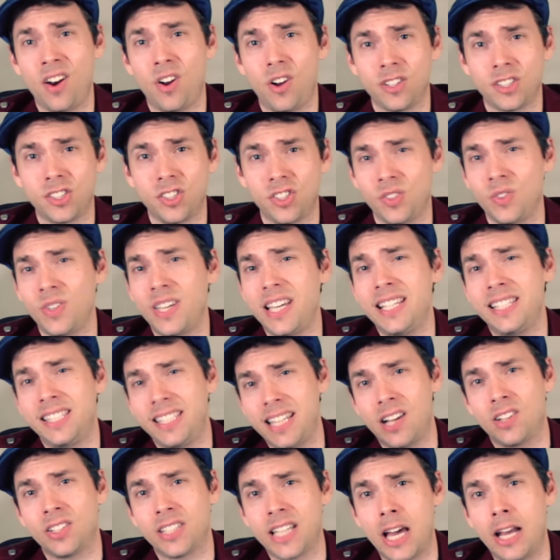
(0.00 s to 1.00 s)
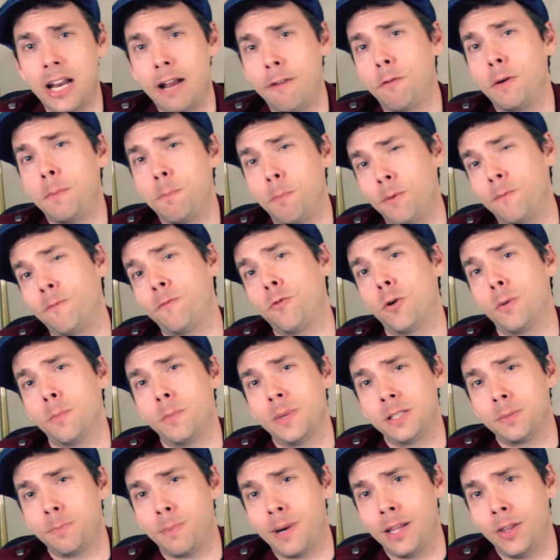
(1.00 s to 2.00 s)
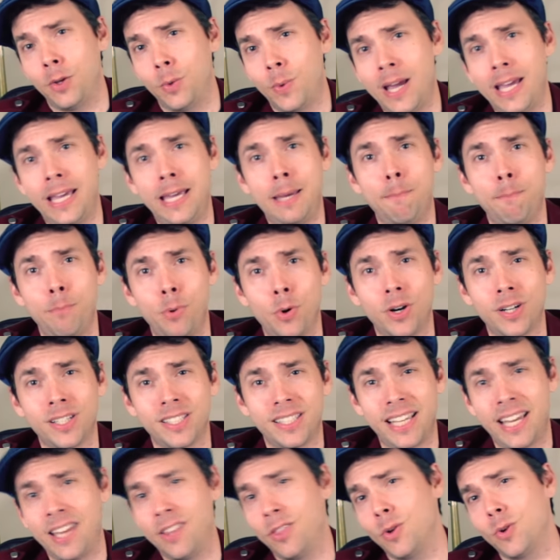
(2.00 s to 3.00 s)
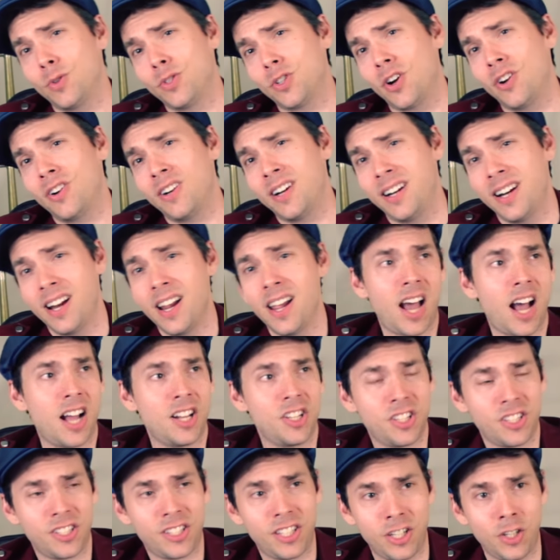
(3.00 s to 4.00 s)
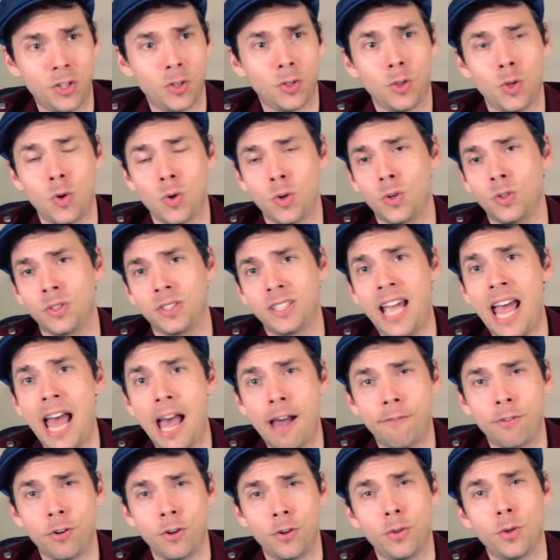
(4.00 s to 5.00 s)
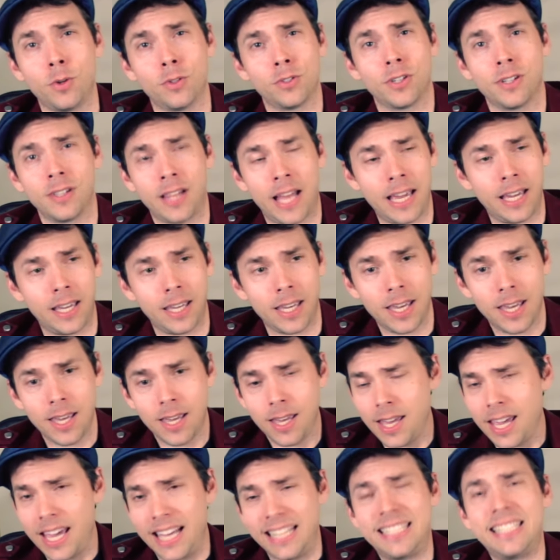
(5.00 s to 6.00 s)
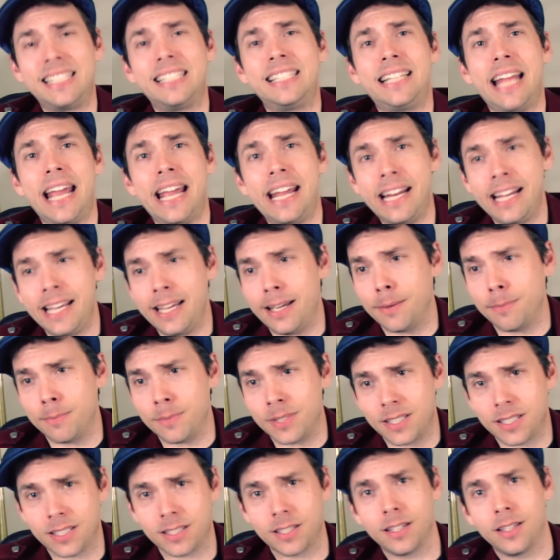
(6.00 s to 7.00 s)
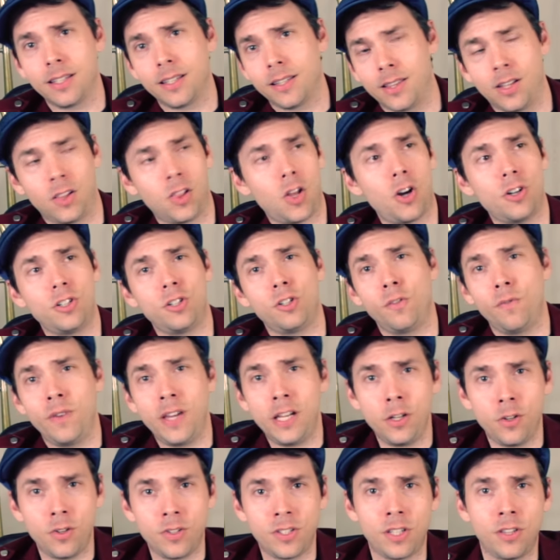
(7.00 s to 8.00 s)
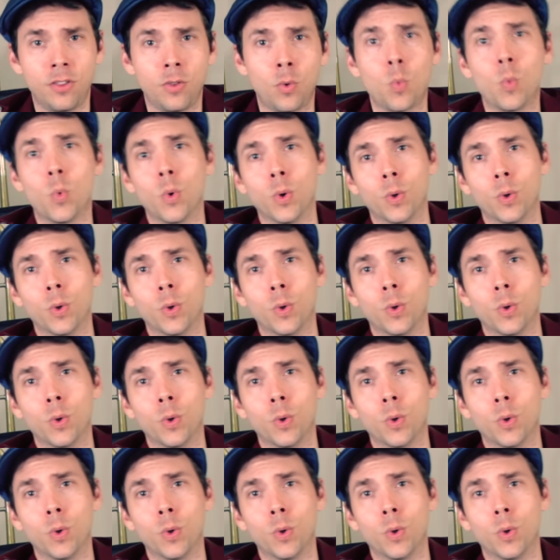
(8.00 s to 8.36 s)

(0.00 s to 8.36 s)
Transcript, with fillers: and also he sells out every performance by the way he books, and those are not just at your local tavern, those are like it's stadiums, the largest venues in the